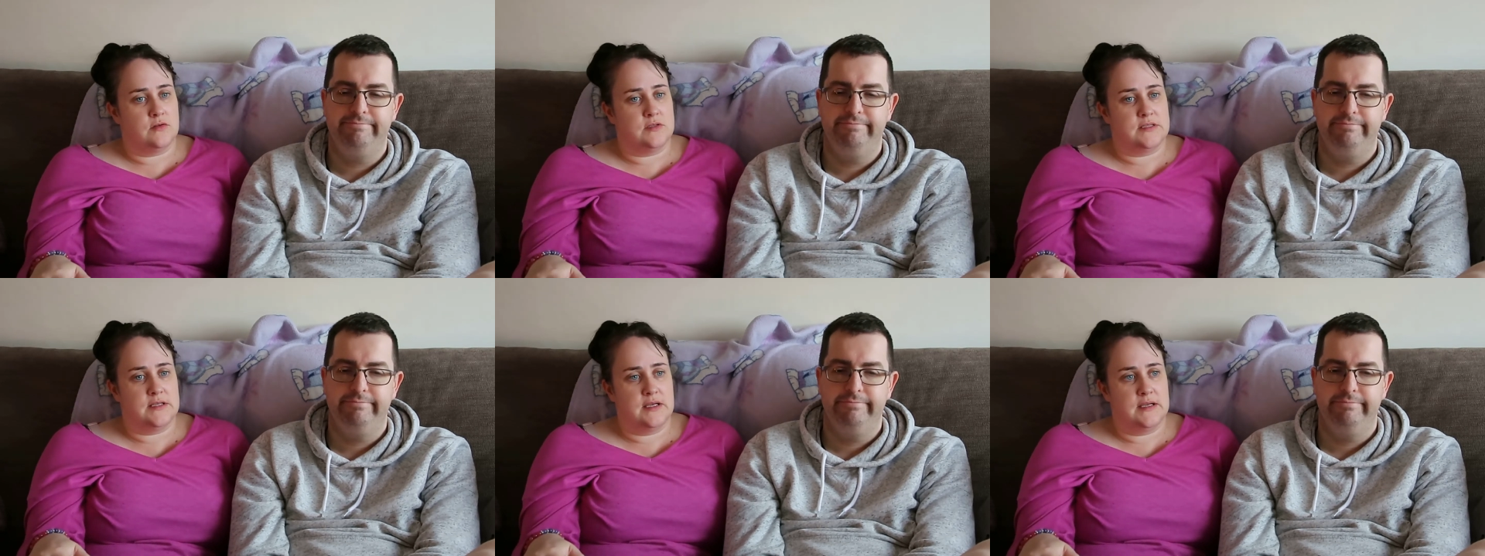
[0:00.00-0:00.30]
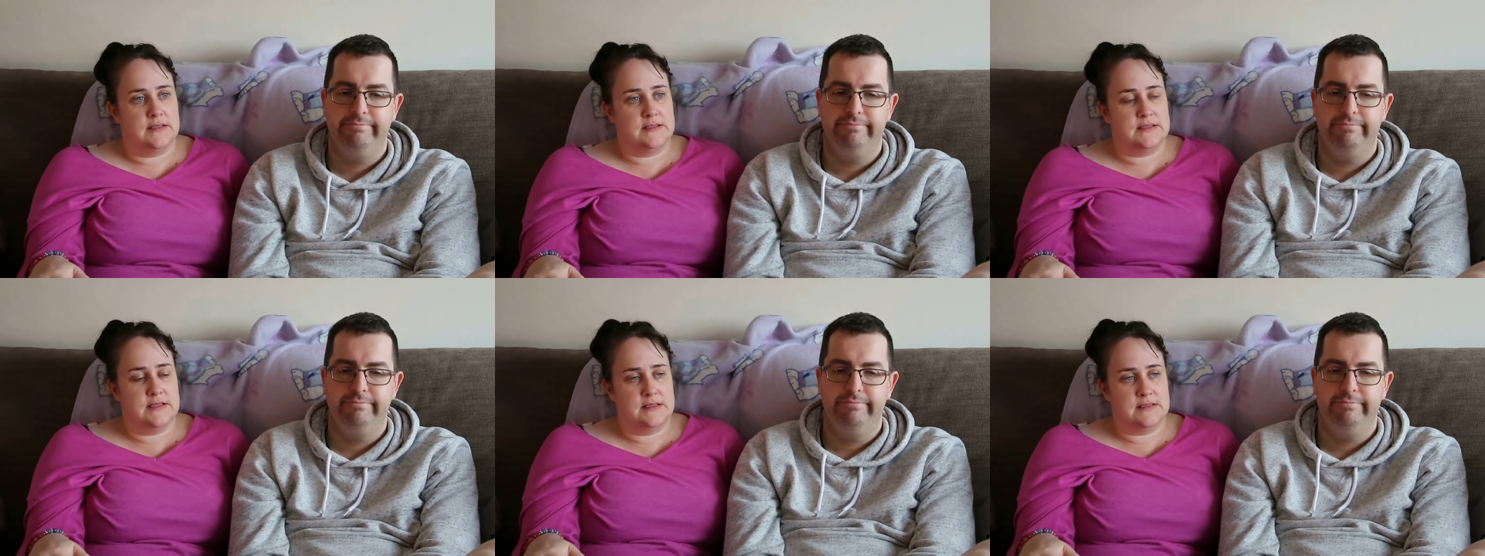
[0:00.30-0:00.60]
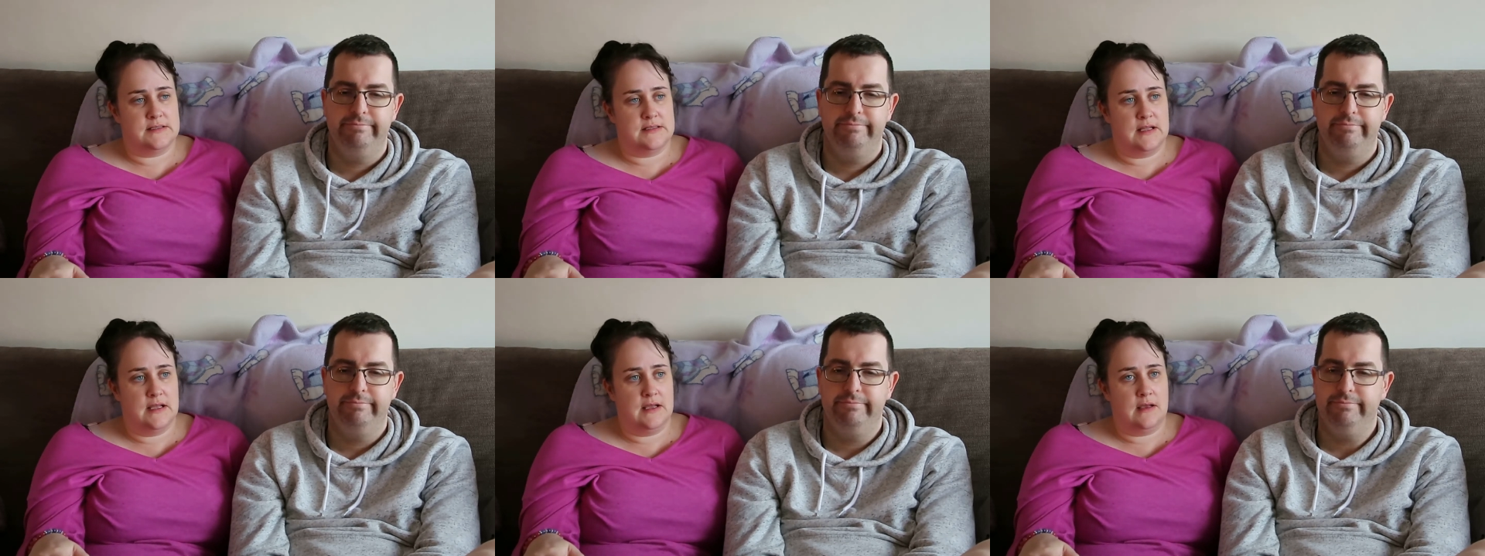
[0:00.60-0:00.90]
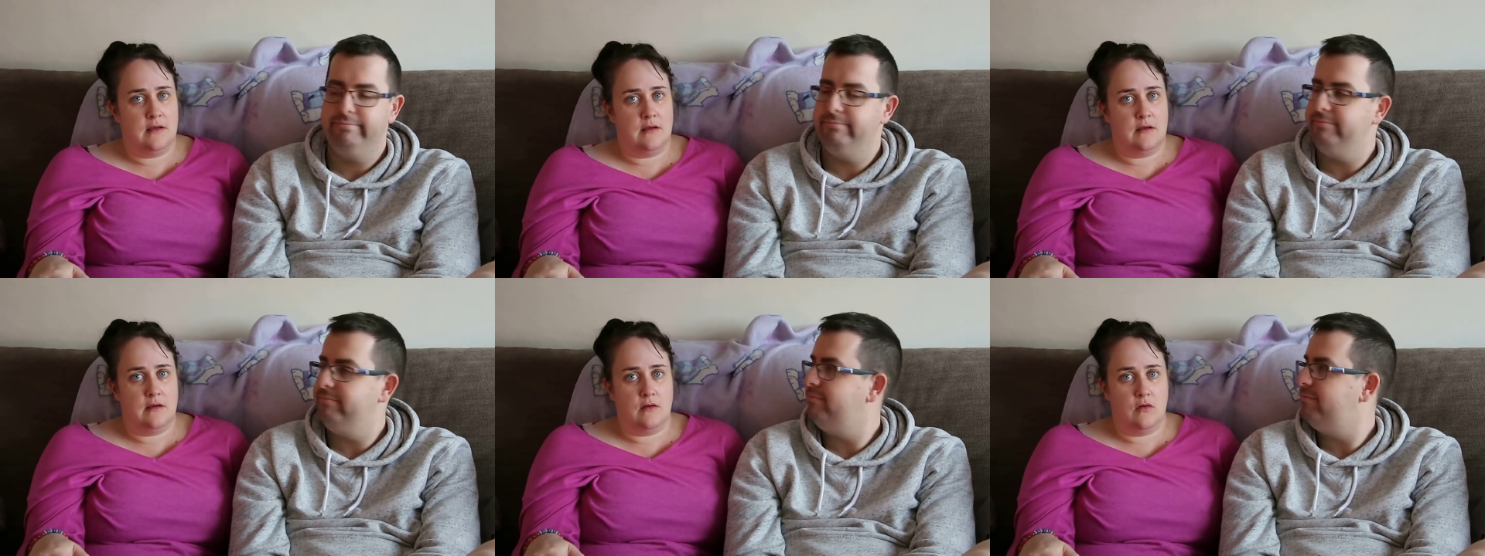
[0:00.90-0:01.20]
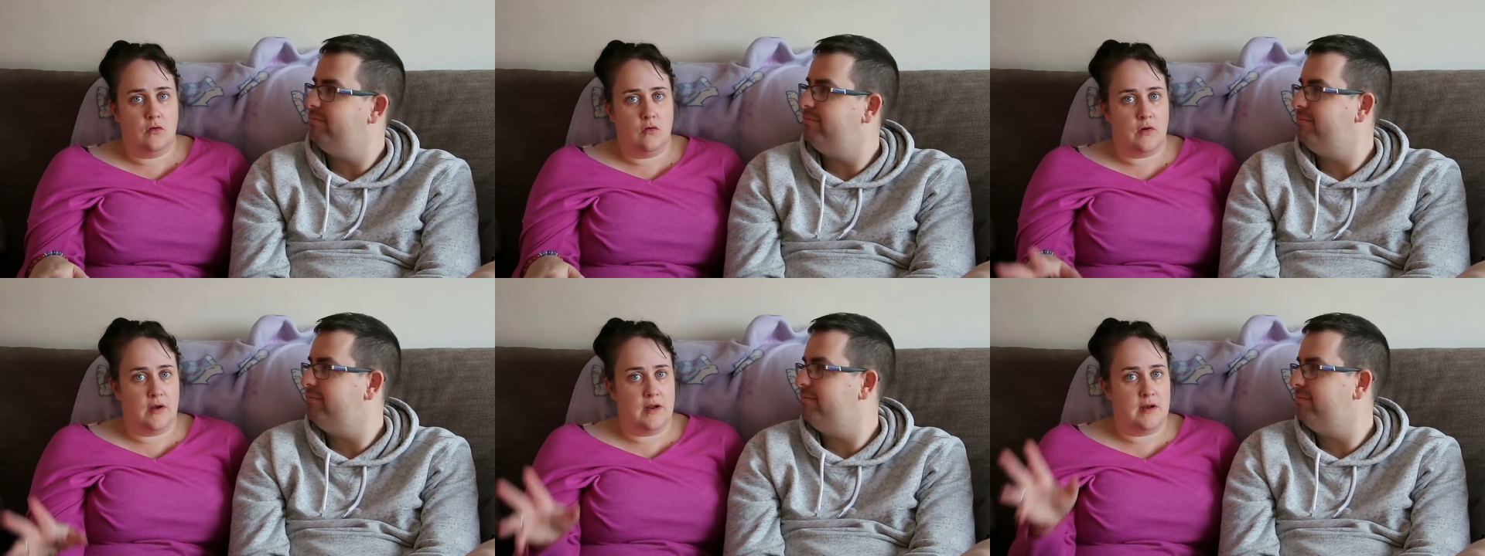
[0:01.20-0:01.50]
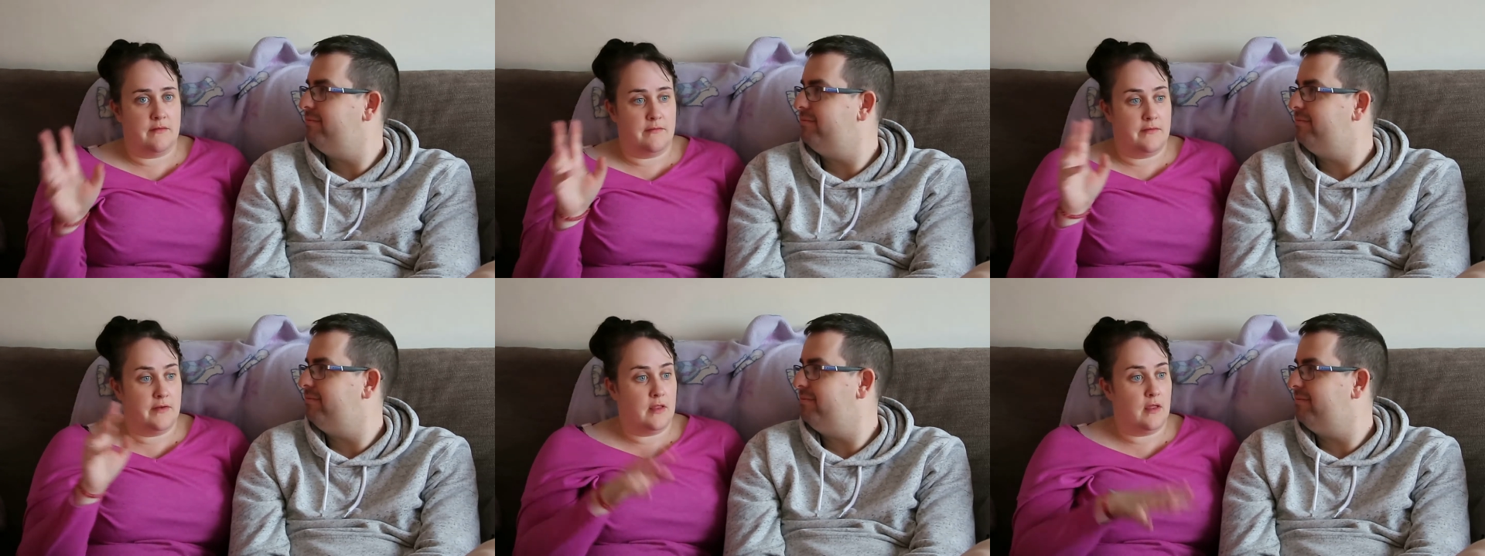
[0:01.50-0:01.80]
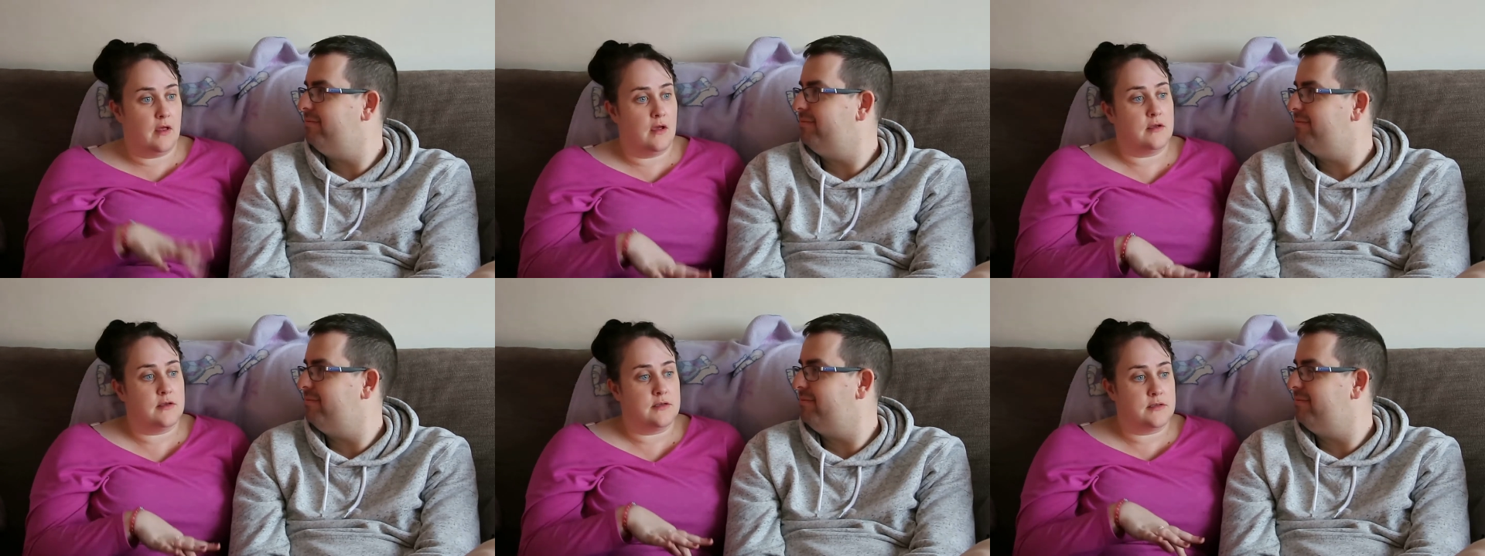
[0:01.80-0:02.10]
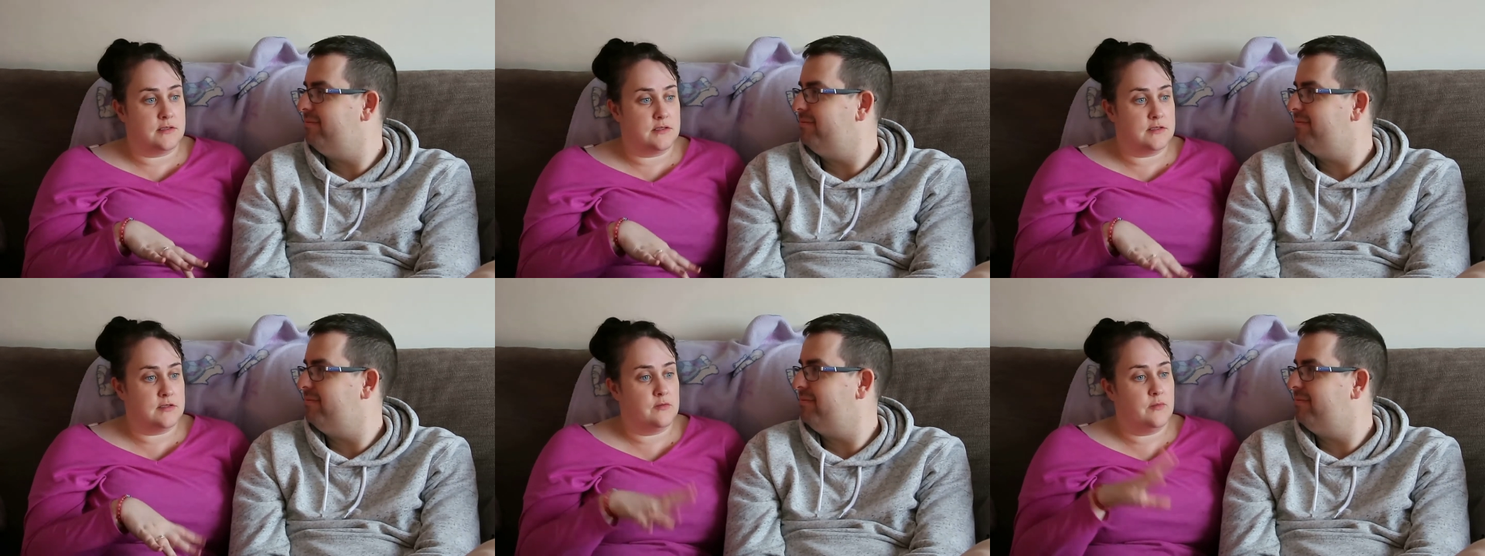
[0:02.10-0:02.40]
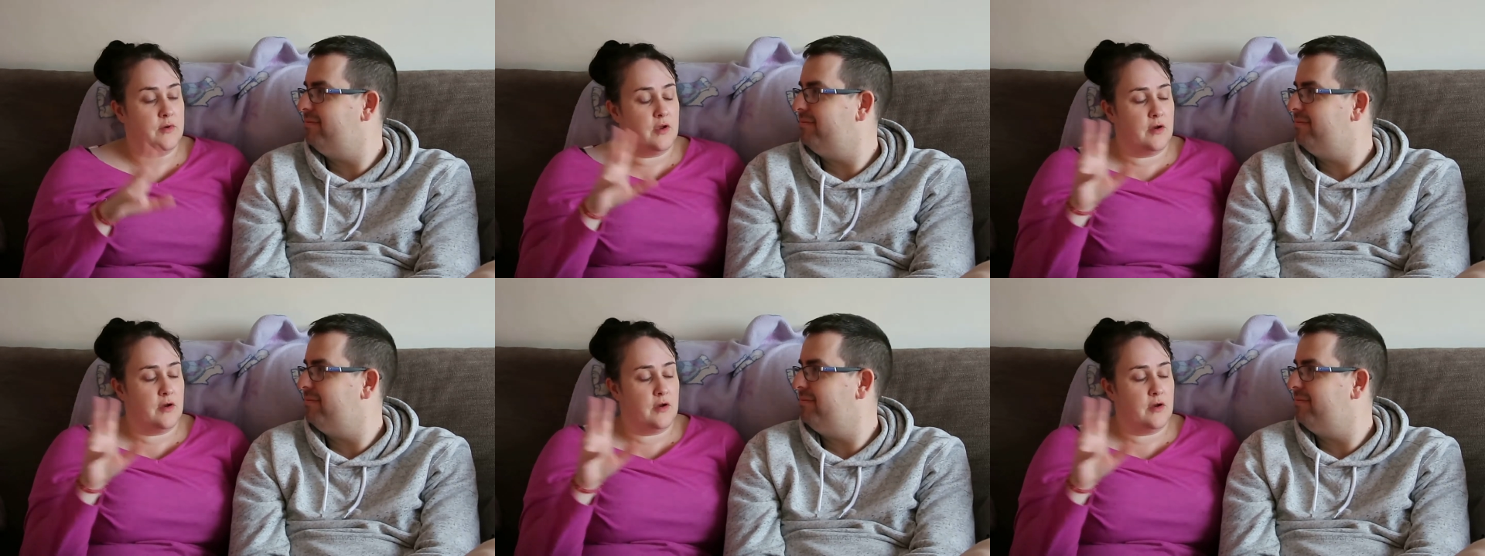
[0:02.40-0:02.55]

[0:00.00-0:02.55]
Speaker 1: on site at Disney or in a villa. So this will